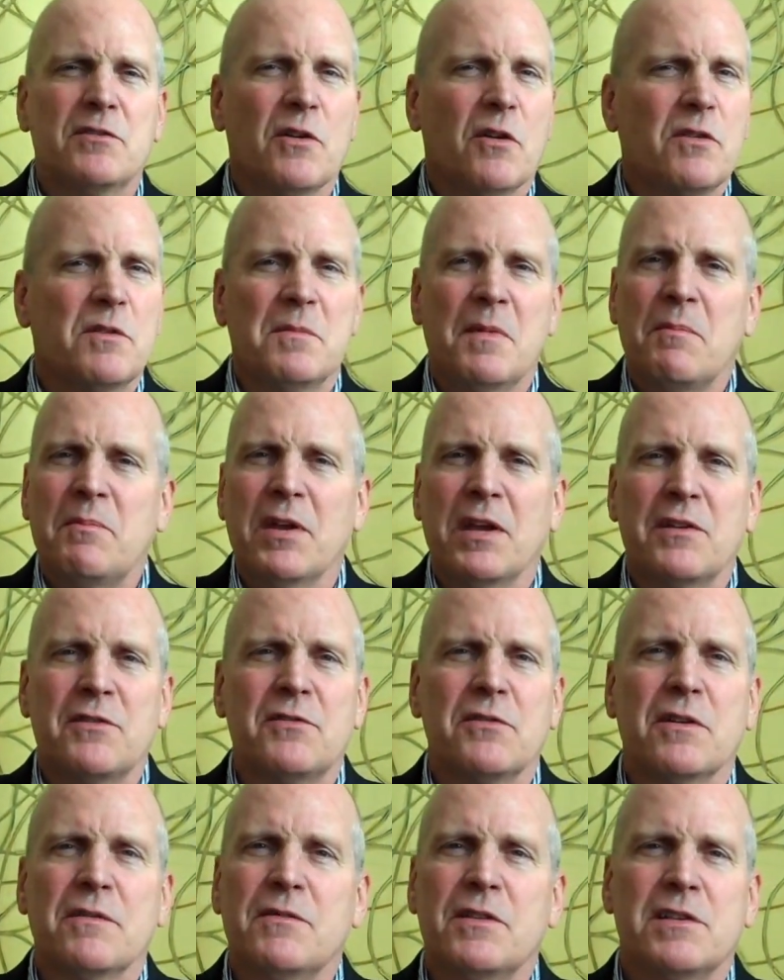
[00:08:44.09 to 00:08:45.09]
show them a
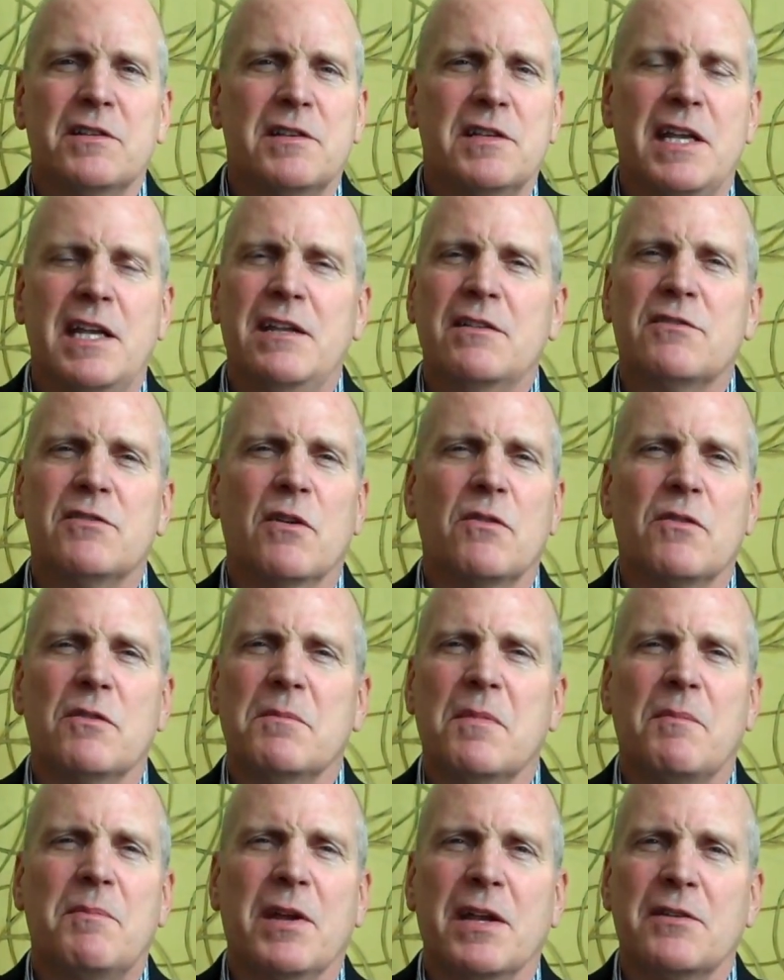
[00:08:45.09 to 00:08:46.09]
picture of the seat, show
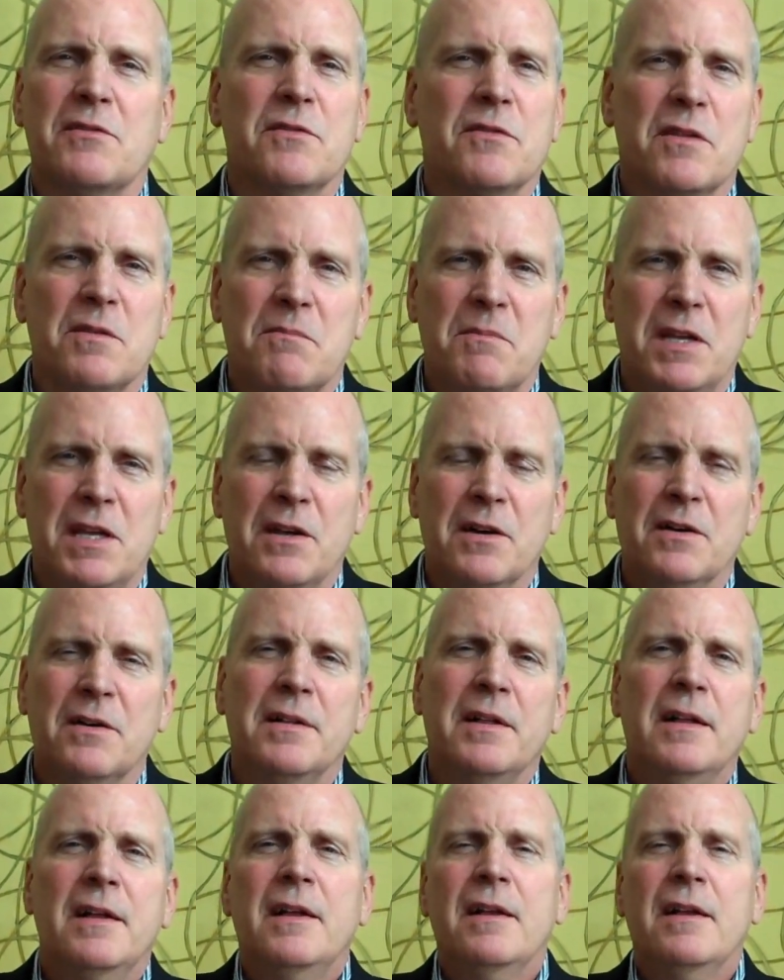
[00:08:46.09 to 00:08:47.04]
them a picture of the meal,